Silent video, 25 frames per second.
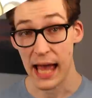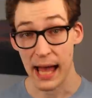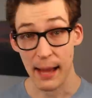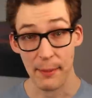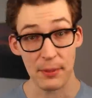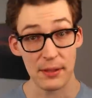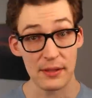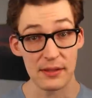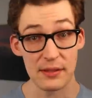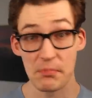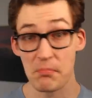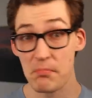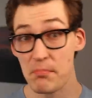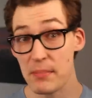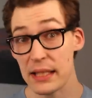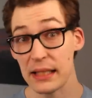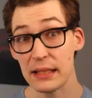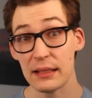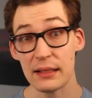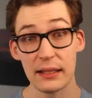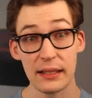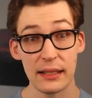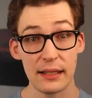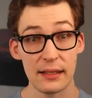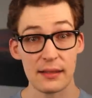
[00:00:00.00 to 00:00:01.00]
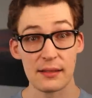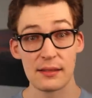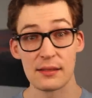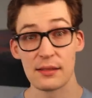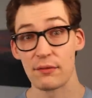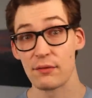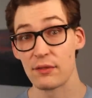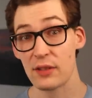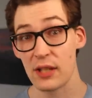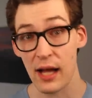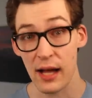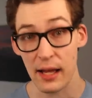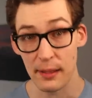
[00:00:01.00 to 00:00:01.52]
happens millions
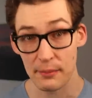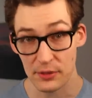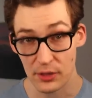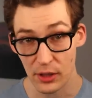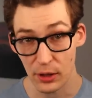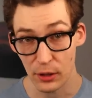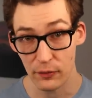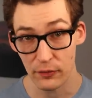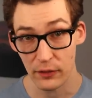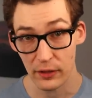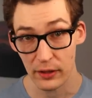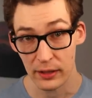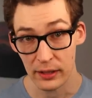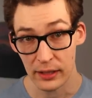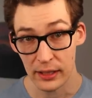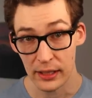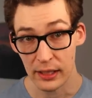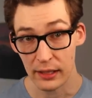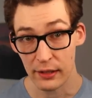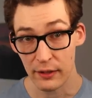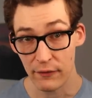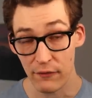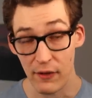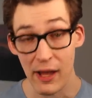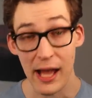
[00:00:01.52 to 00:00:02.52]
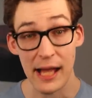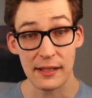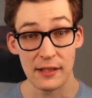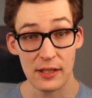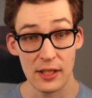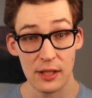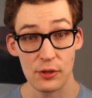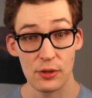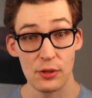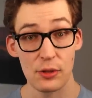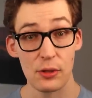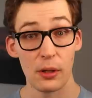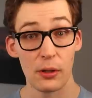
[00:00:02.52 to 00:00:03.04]
of times over, the fat
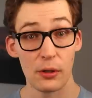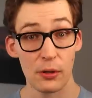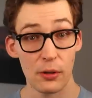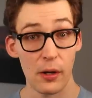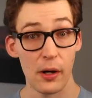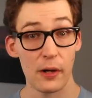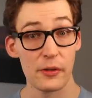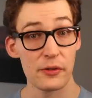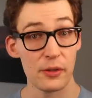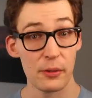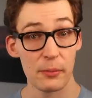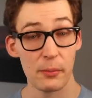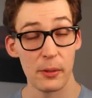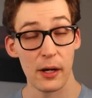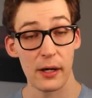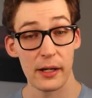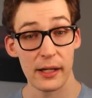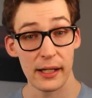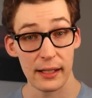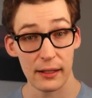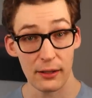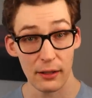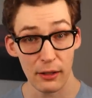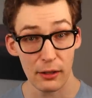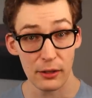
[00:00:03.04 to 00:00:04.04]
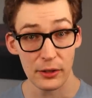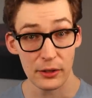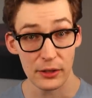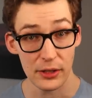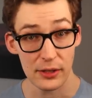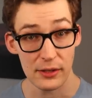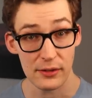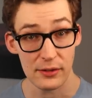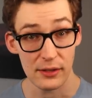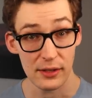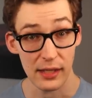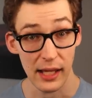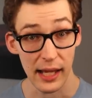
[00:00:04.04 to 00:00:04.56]
tissue across your body
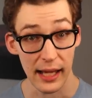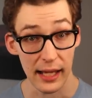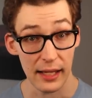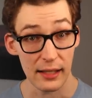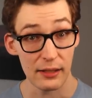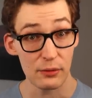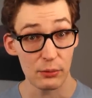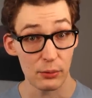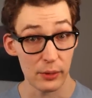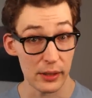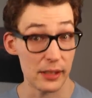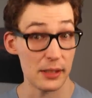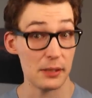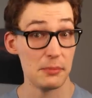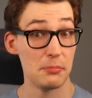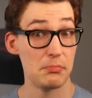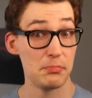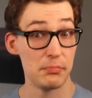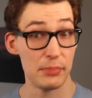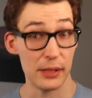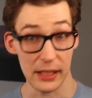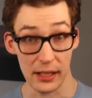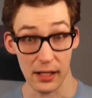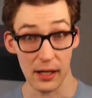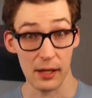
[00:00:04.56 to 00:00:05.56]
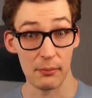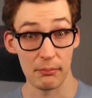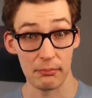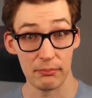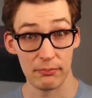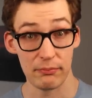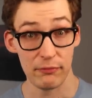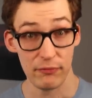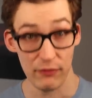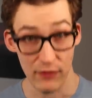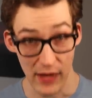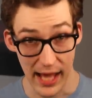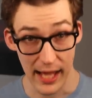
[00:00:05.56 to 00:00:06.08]
enlarges and we
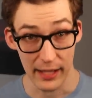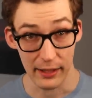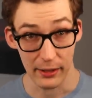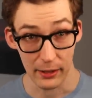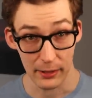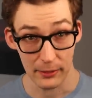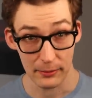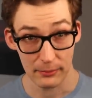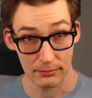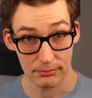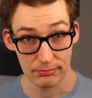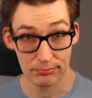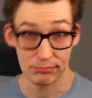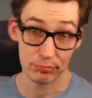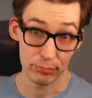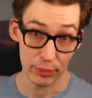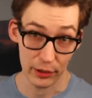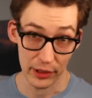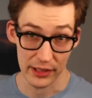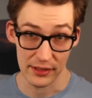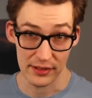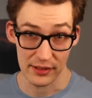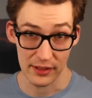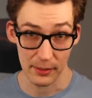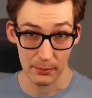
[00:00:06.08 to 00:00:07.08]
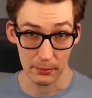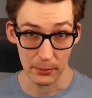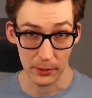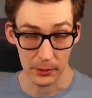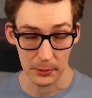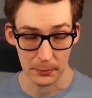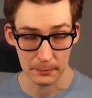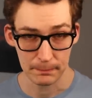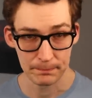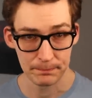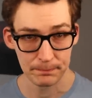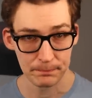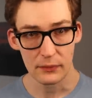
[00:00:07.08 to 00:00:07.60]
become fatter. Pretty
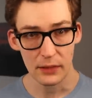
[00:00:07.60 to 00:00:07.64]
simple.